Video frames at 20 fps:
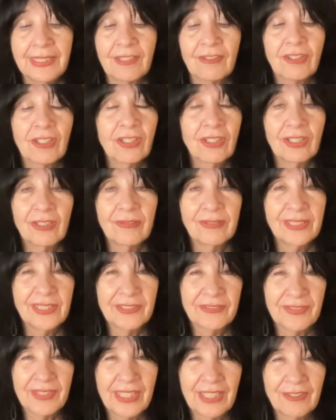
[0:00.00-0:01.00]
There are
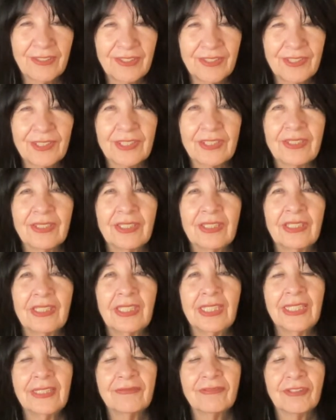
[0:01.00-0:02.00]
always flowers,
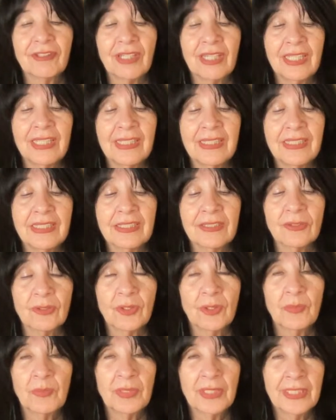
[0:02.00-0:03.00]
love cries,
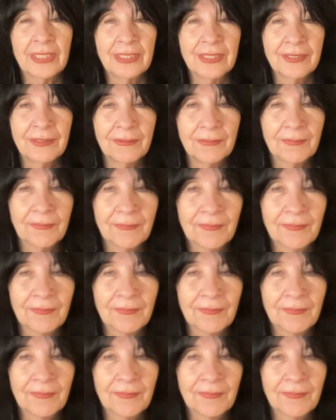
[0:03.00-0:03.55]
or blood.